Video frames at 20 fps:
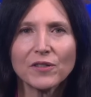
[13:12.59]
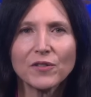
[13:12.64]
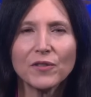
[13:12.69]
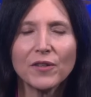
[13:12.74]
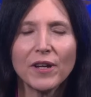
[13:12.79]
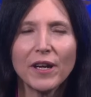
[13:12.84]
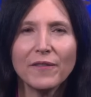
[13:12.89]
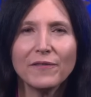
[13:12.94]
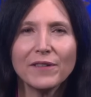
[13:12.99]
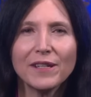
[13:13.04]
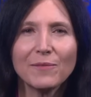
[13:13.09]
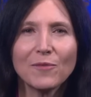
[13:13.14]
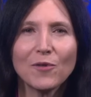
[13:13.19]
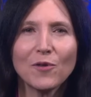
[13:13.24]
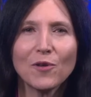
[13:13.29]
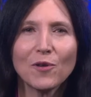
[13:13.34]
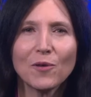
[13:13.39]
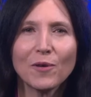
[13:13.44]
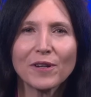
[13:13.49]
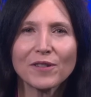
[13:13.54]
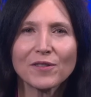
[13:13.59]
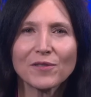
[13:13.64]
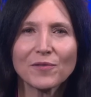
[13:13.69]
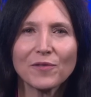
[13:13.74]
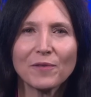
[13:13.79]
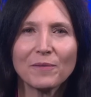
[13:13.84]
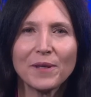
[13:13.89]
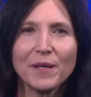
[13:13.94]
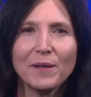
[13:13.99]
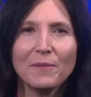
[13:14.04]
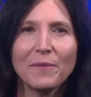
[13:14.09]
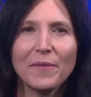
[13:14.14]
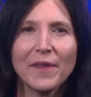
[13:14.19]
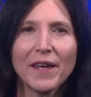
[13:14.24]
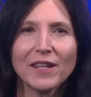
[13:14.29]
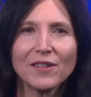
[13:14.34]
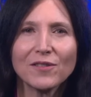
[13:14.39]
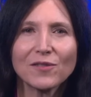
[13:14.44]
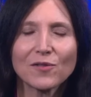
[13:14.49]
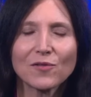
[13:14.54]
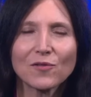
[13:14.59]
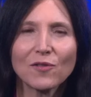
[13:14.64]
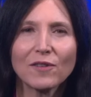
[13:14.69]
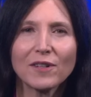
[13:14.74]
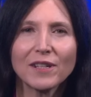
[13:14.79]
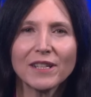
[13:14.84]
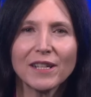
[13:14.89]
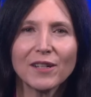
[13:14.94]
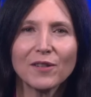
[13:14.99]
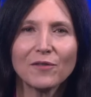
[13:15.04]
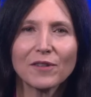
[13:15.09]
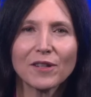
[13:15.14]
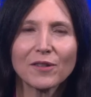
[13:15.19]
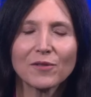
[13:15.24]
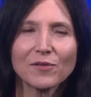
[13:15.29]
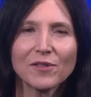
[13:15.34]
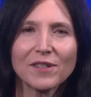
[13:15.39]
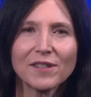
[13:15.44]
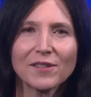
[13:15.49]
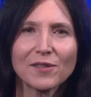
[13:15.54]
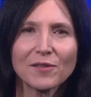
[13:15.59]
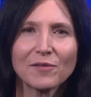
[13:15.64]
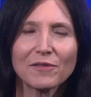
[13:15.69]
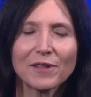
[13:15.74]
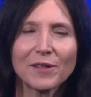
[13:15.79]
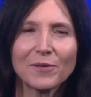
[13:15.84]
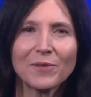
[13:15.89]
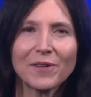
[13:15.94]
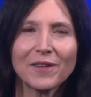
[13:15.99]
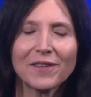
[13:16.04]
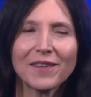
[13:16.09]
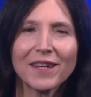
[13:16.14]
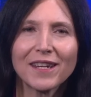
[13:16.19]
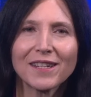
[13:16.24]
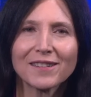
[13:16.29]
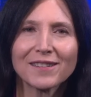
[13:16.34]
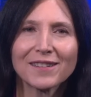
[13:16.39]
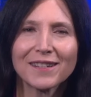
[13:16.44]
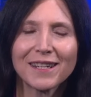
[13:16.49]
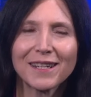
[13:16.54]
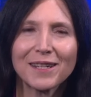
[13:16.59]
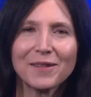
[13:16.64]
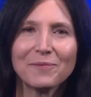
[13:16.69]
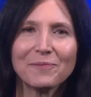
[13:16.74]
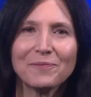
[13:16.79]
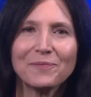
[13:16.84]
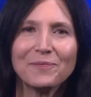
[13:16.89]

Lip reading: Do you have any more quotes from him that you strongly agree or disagree with? Thanks, Liam.